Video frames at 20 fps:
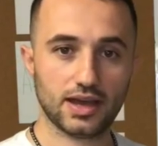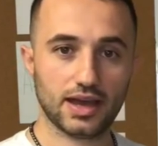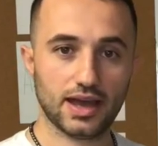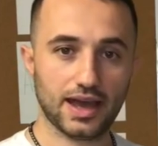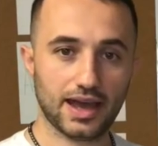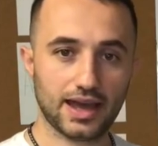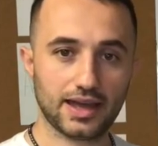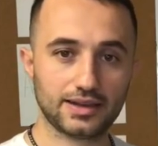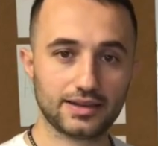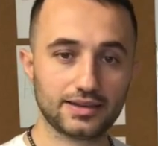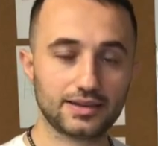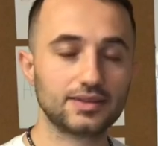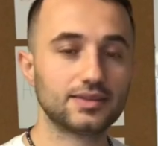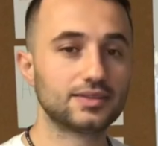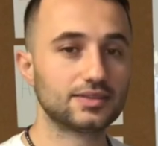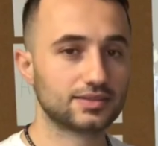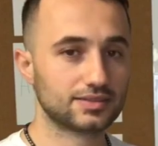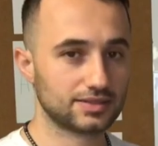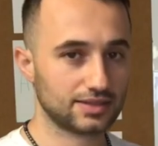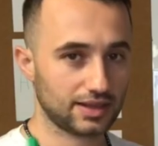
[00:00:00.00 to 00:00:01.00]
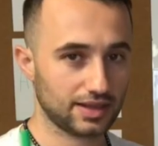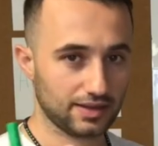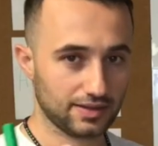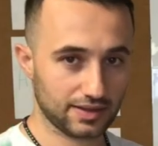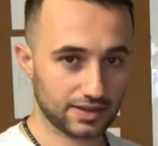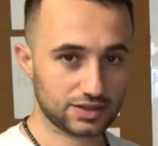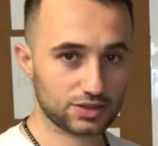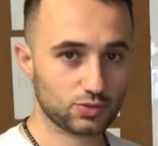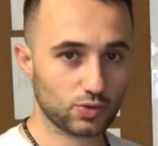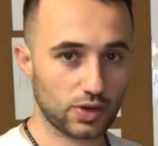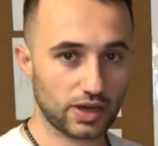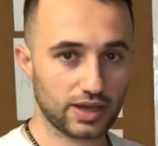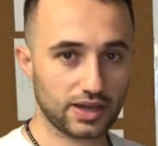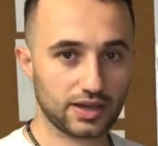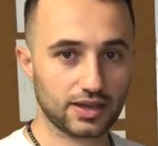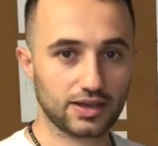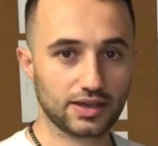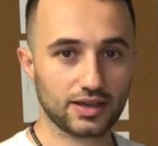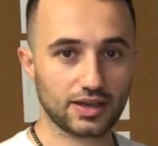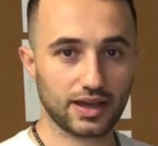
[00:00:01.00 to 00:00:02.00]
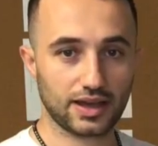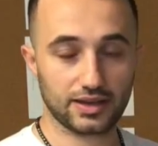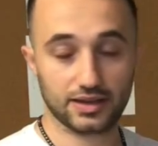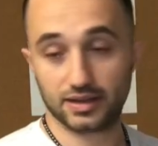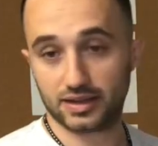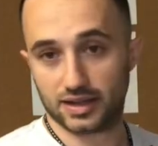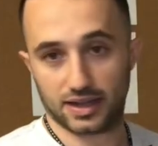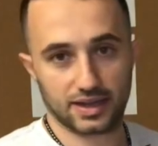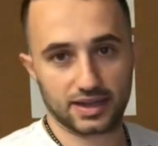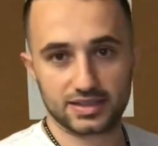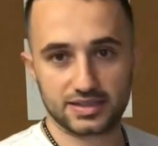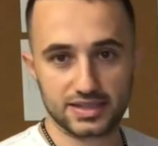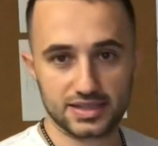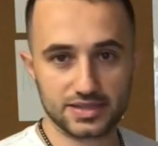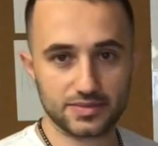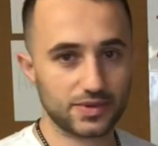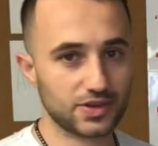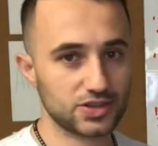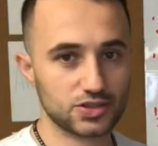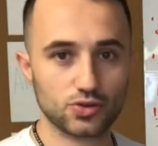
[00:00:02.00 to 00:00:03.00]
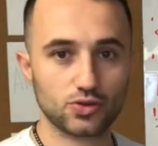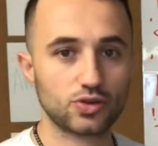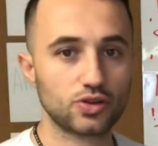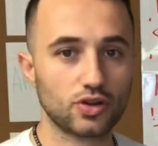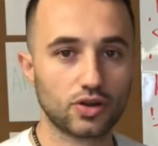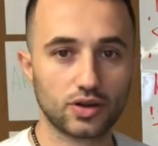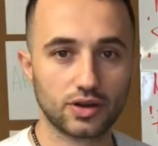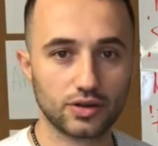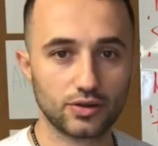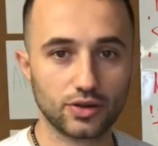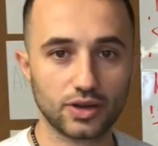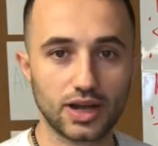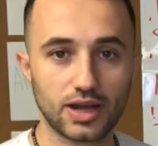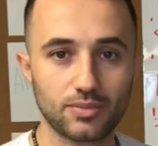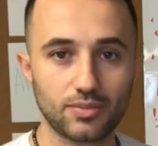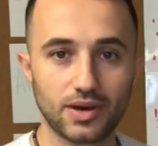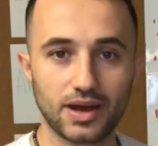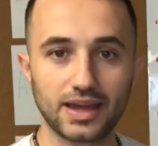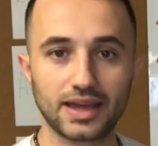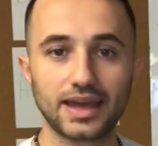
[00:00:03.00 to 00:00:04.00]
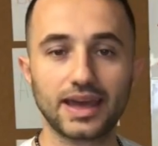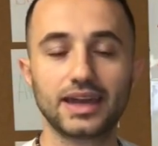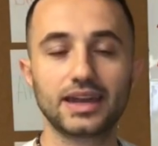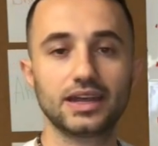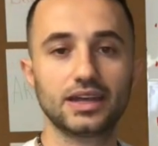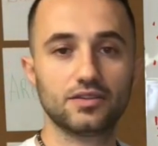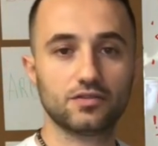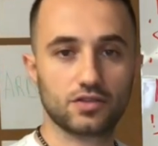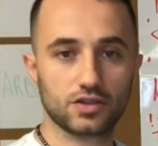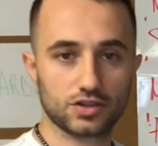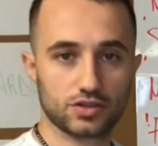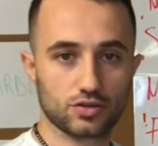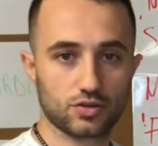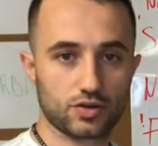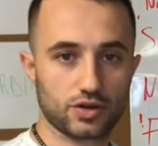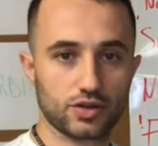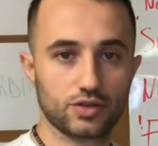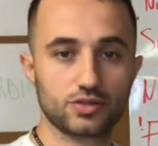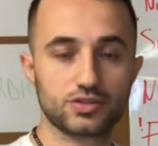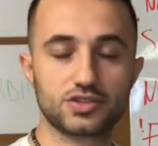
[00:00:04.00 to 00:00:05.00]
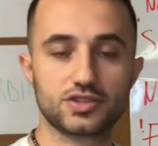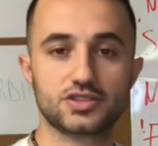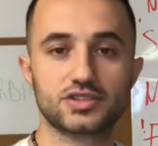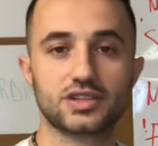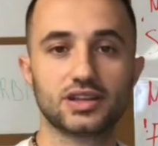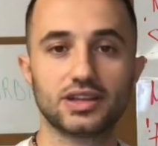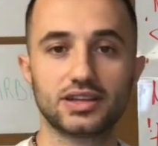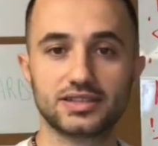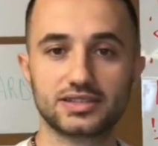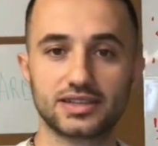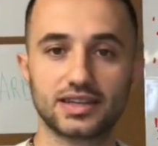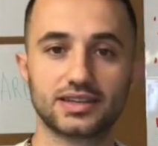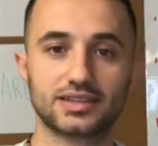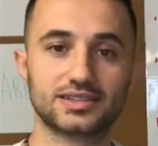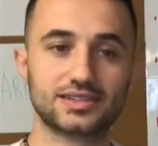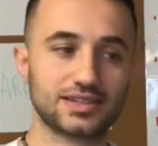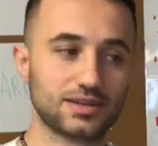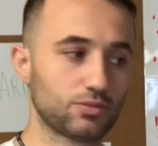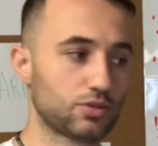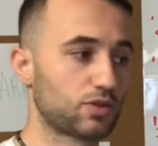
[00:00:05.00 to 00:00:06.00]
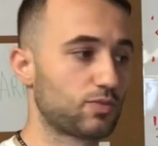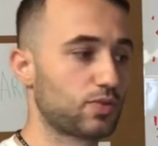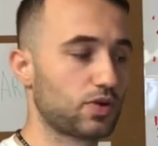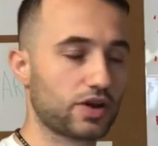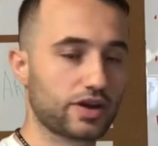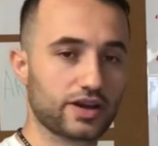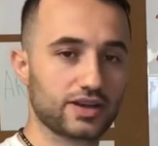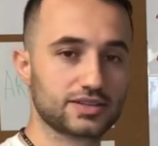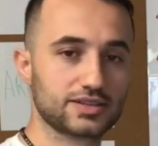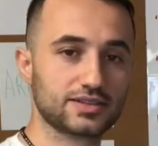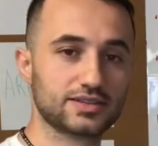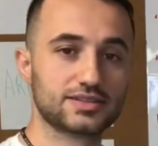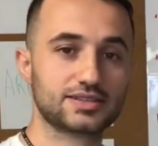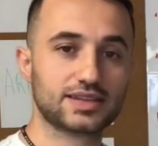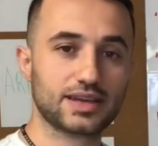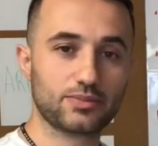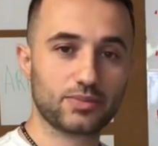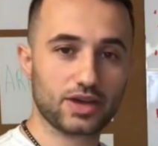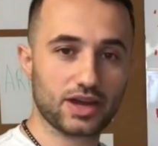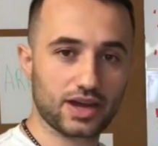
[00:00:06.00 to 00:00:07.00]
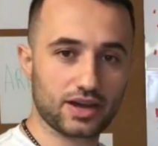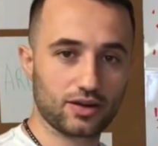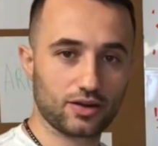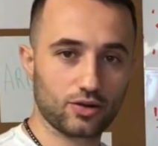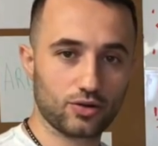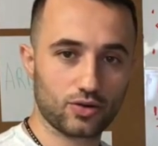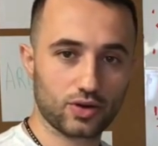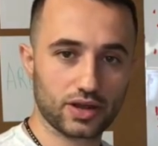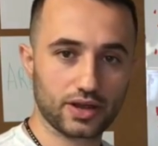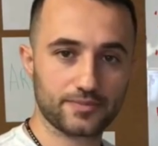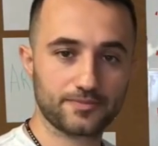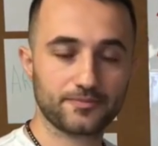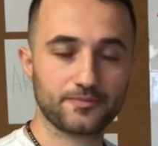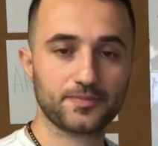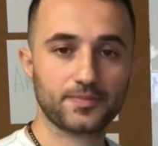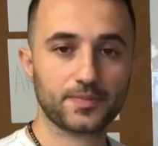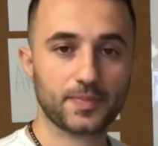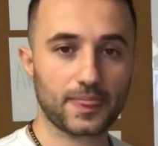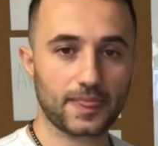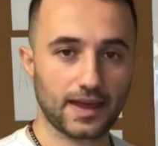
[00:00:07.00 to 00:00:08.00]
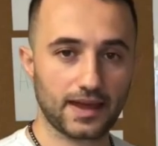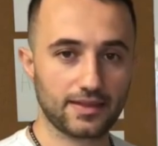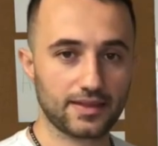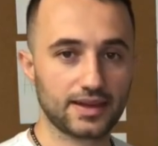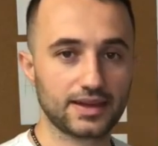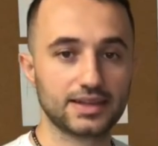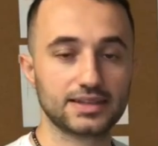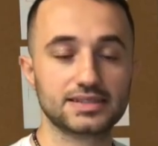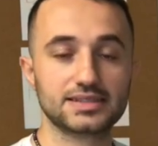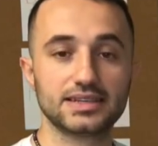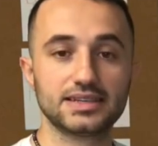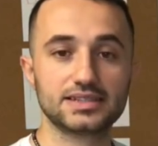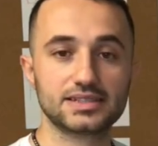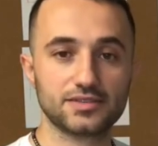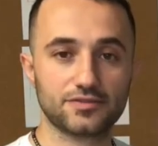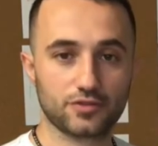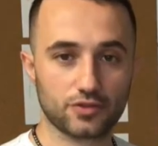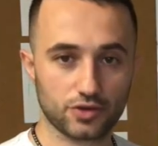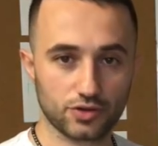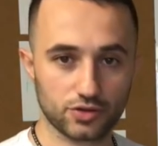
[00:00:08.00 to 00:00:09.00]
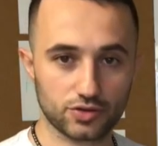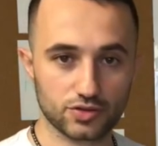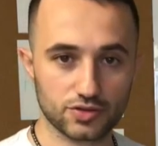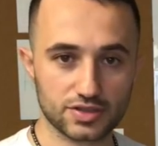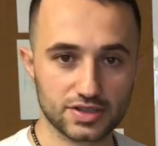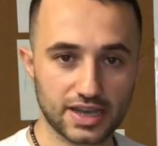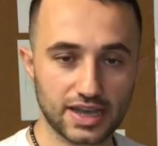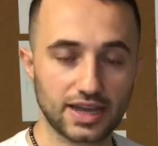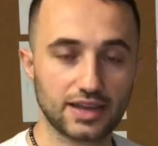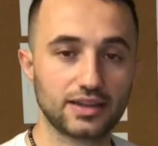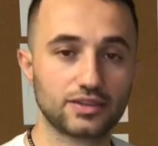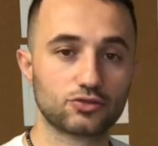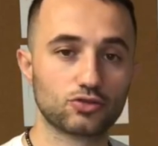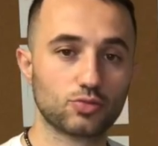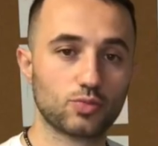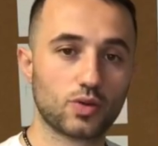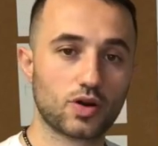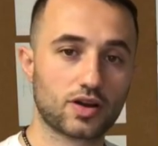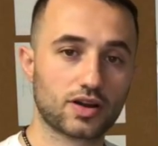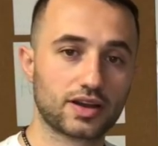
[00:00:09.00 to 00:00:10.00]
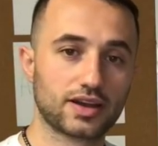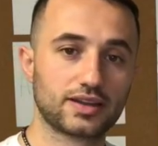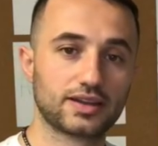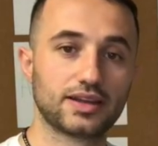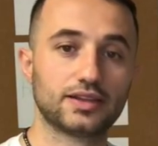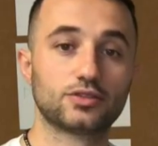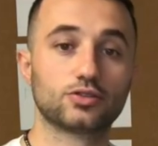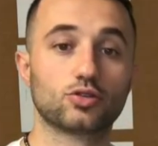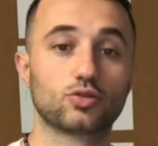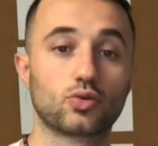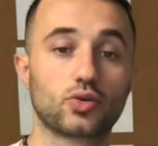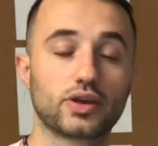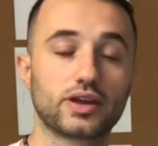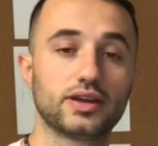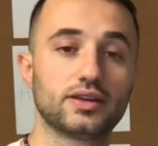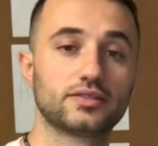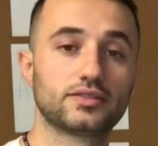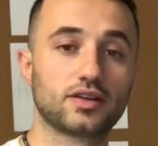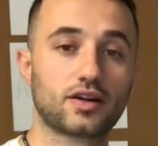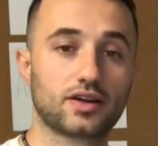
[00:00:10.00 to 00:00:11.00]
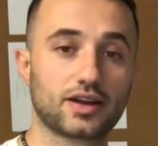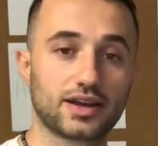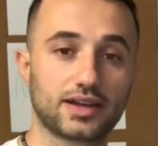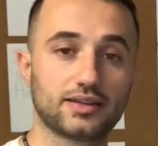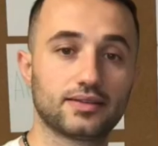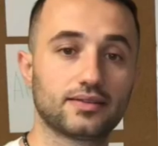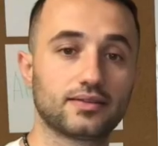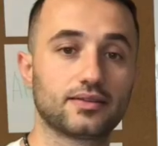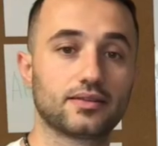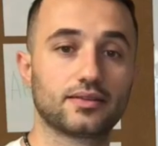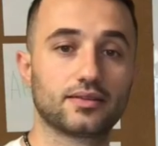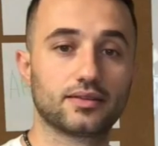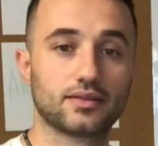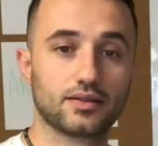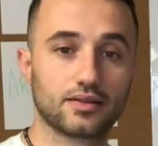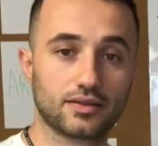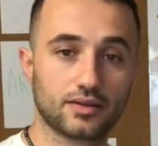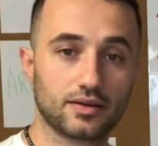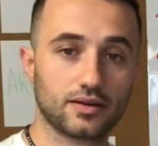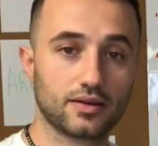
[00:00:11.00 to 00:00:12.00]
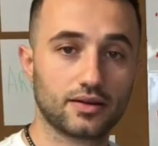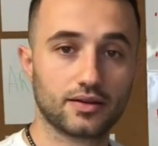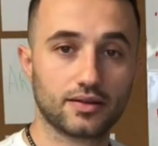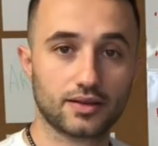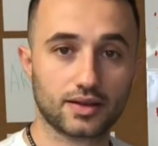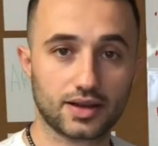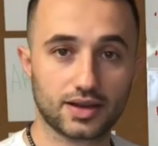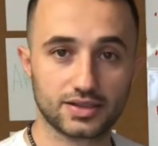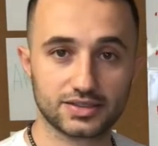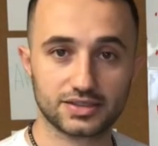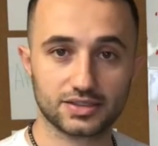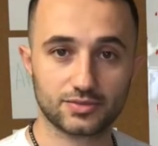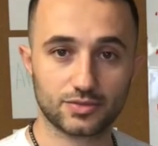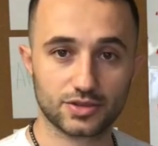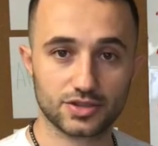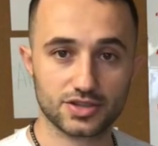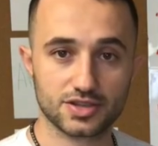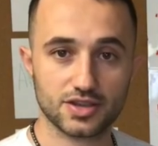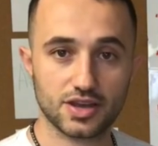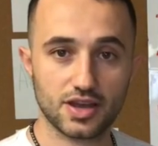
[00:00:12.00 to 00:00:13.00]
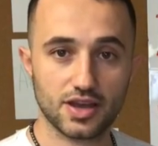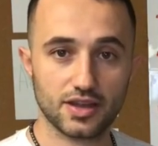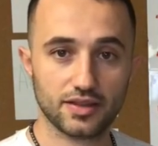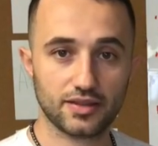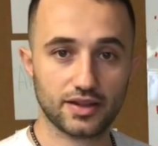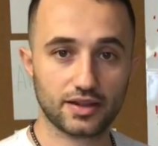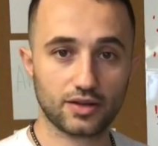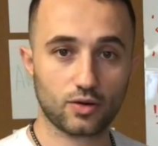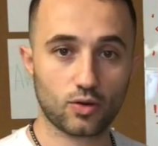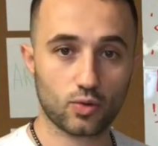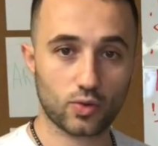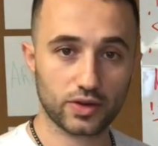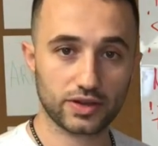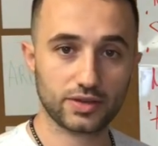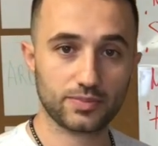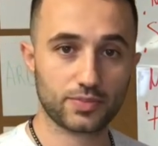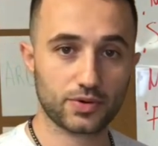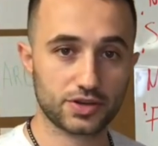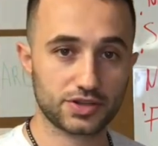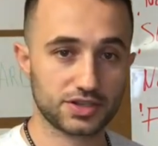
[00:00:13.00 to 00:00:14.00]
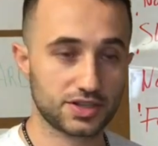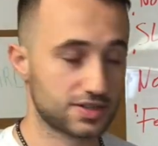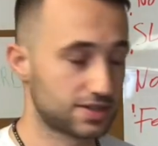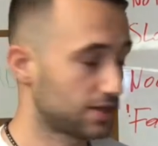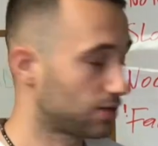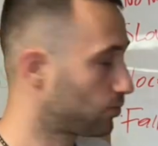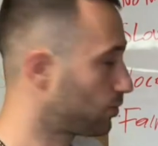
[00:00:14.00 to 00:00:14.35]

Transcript: and in this way, and it's easy because you're not buying any inventory, you're just listing similar products in the same category, and then it's easy for you to scale and to market and to retarget the customers that already purchased that